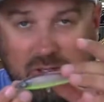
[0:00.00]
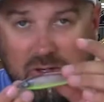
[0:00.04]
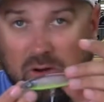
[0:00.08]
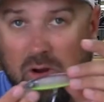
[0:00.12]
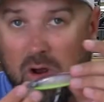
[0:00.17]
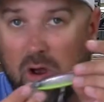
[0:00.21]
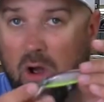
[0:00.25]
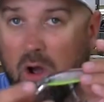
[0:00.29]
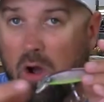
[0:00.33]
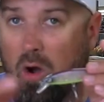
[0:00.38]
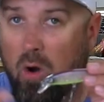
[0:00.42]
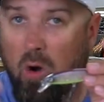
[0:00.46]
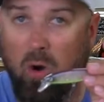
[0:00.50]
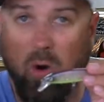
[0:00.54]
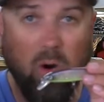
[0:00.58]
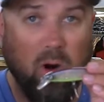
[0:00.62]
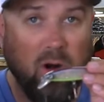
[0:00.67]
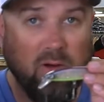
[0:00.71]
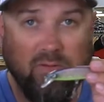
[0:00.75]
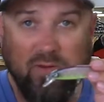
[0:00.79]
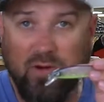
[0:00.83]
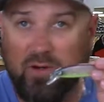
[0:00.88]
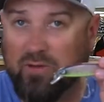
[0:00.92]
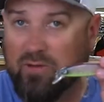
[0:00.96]
to. Or
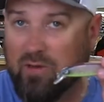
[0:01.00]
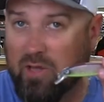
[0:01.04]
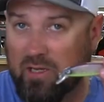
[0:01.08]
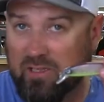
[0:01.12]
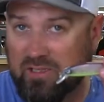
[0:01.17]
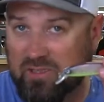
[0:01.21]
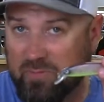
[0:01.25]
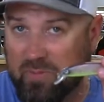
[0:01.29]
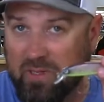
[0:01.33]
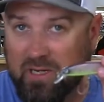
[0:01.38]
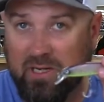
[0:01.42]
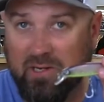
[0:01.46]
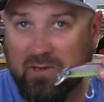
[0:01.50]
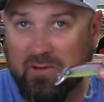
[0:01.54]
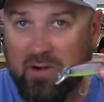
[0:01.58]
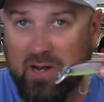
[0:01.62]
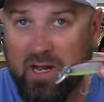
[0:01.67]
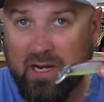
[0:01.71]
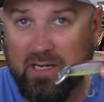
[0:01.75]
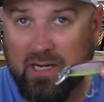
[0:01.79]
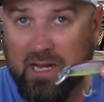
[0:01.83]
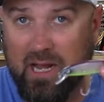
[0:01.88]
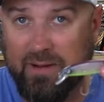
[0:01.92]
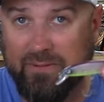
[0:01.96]
if you're a spinning
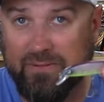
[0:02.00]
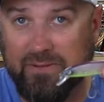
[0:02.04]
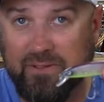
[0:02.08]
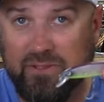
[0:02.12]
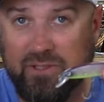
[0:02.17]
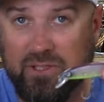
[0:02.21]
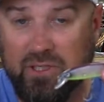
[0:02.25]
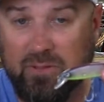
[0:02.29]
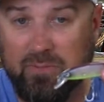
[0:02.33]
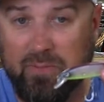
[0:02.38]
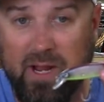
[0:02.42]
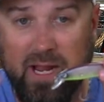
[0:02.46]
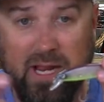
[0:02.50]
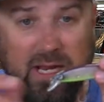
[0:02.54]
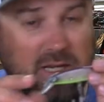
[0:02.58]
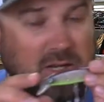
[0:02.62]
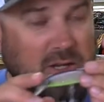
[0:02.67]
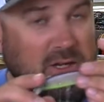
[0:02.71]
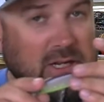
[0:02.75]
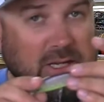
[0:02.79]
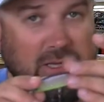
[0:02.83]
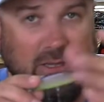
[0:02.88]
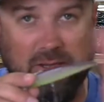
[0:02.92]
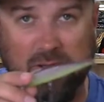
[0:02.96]
rod guy with a jerkbait,
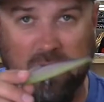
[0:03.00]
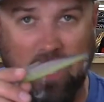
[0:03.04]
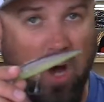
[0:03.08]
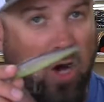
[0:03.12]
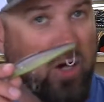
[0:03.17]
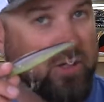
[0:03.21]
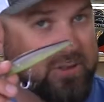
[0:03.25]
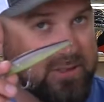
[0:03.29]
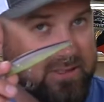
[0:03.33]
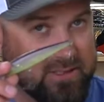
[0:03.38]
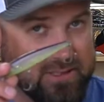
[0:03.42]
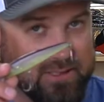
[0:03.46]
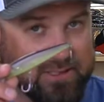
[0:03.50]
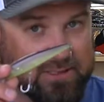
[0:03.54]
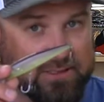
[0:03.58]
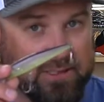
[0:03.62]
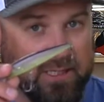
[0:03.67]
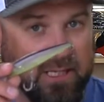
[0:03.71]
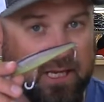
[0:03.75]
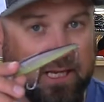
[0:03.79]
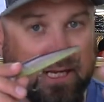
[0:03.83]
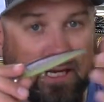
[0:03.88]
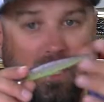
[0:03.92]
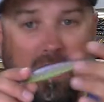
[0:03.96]
you can launch this
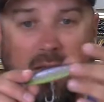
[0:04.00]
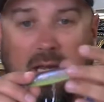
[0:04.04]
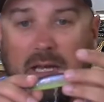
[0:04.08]
thing.